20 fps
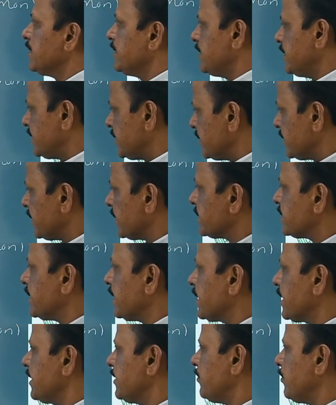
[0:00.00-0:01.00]
This is
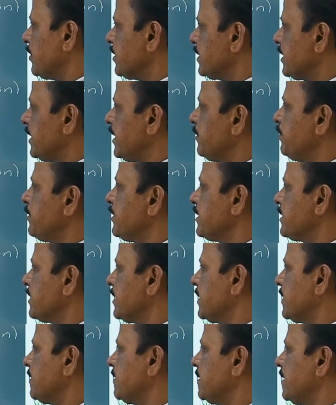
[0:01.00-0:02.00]
exactly what the definition,